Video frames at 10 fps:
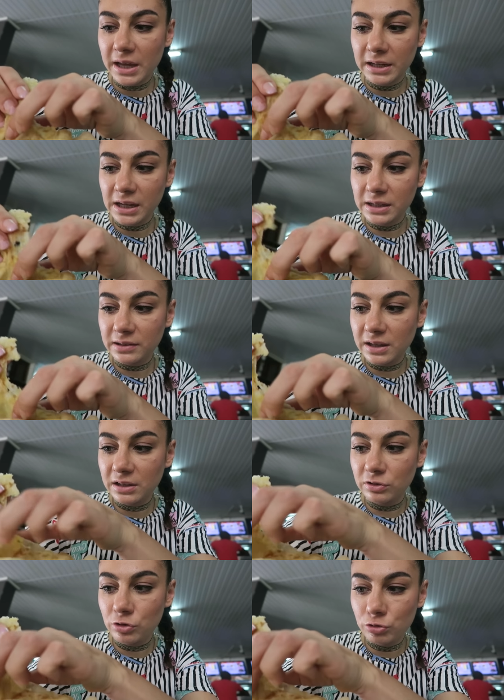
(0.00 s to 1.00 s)
And it
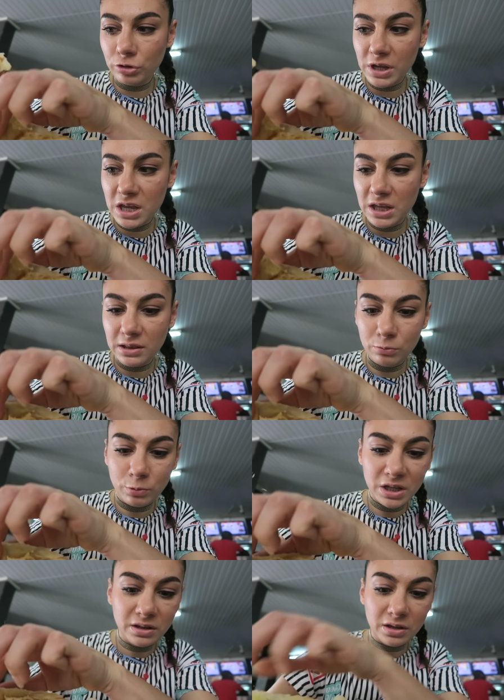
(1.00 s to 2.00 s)
is usually eaten
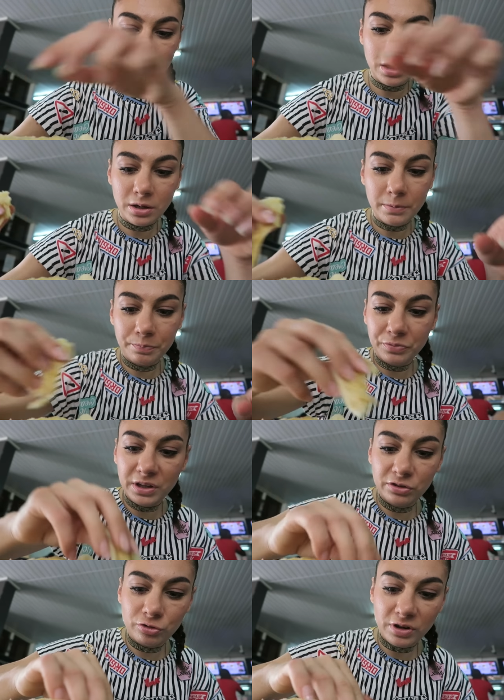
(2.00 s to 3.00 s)
with um,
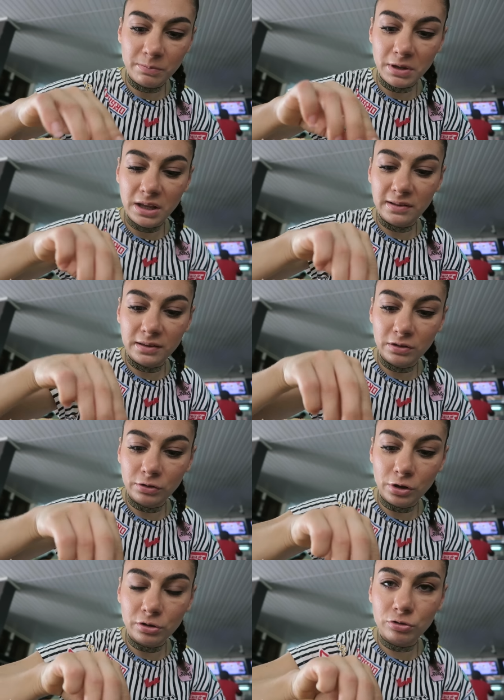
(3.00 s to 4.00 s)
these string beans,
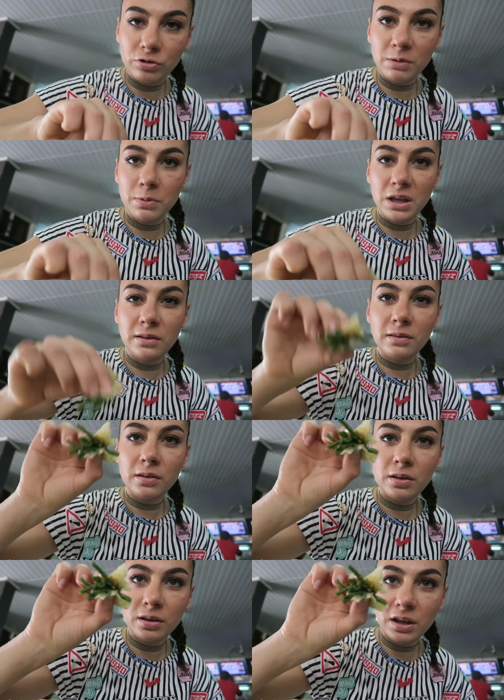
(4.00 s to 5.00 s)
these long string beans,
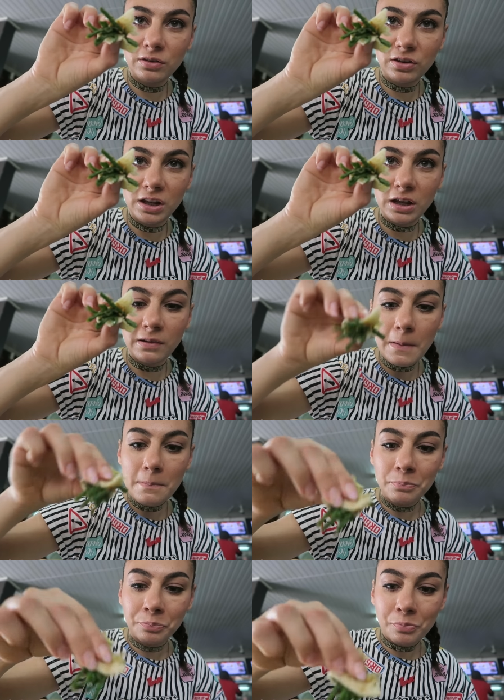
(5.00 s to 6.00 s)
you see it.
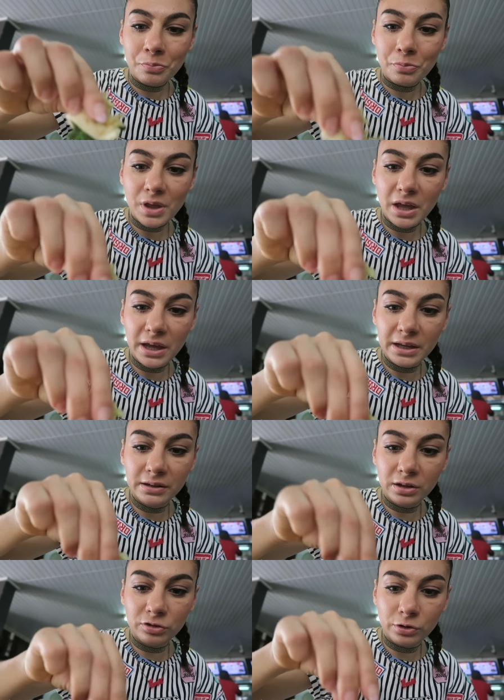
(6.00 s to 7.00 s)

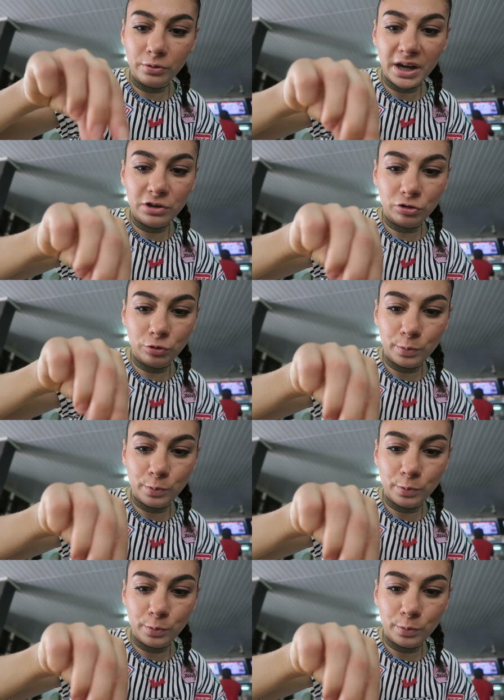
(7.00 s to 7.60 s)
And so I chose